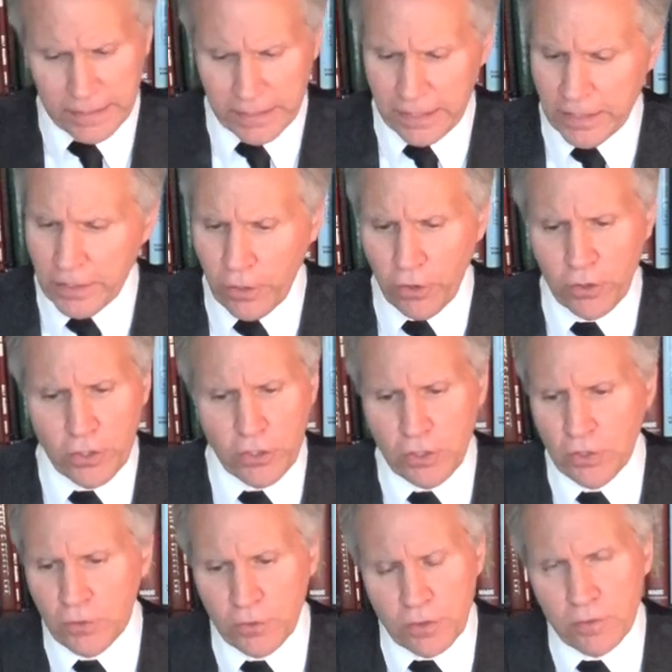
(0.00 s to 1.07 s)
You know,
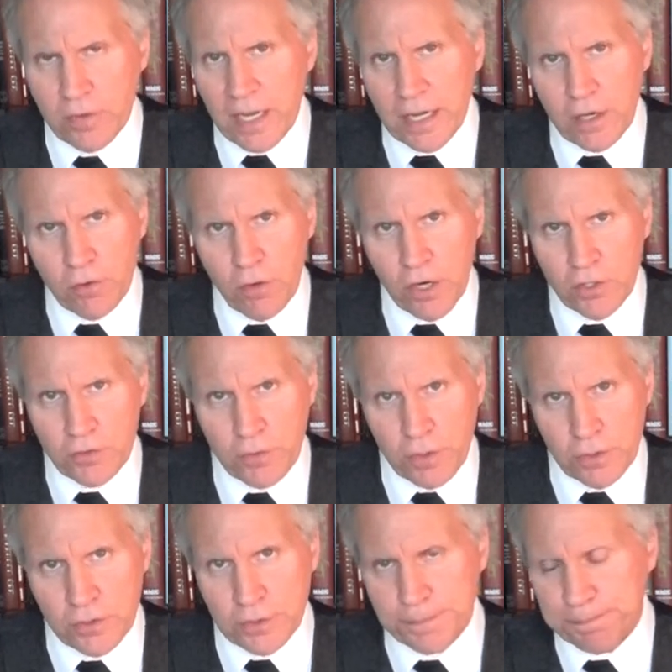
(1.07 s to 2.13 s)
you've got a
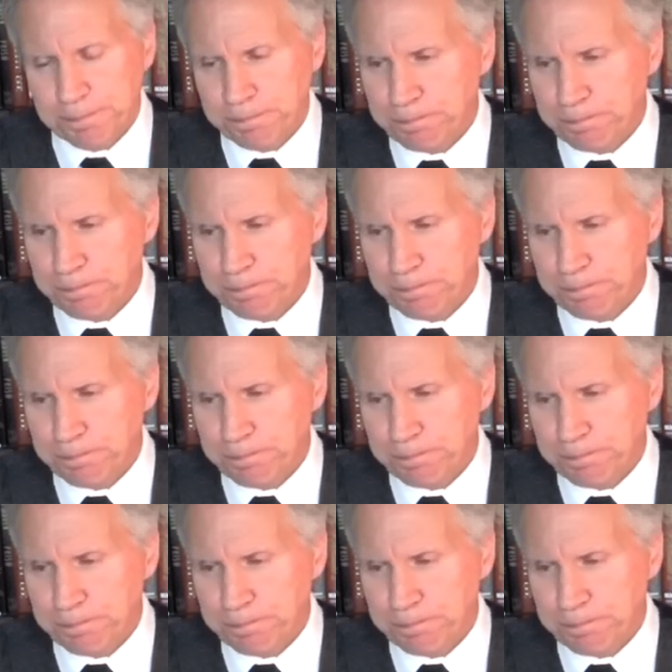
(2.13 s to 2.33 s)
crossroads.